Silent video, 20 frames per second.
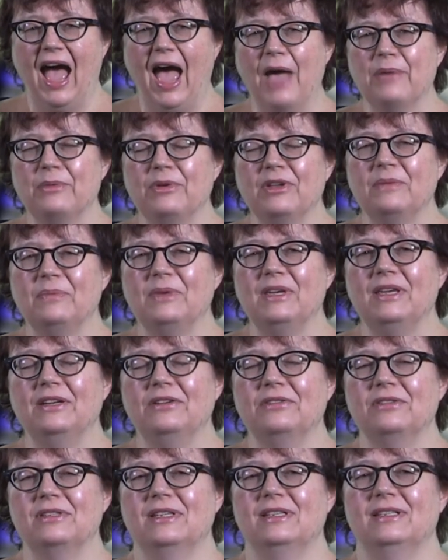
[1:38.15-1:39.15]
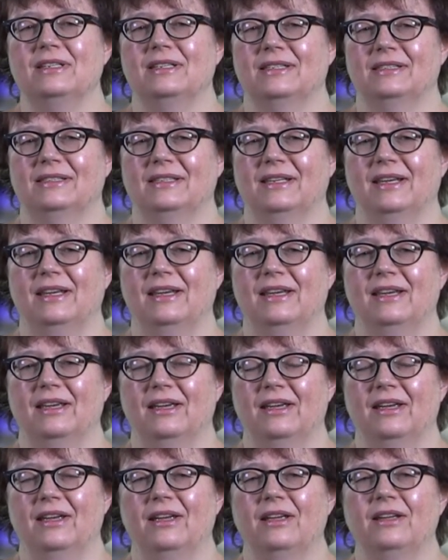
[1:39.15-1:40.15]
I'm going to be interested to see
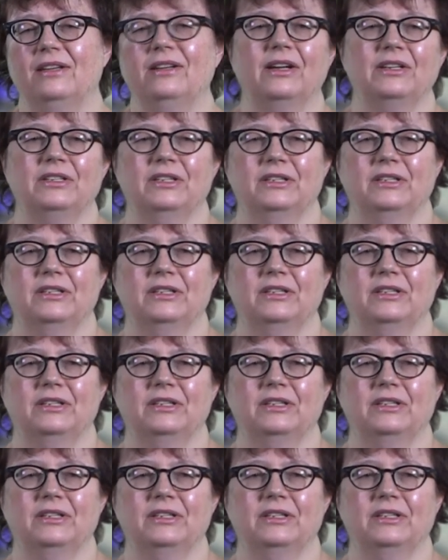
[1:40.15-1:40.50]
not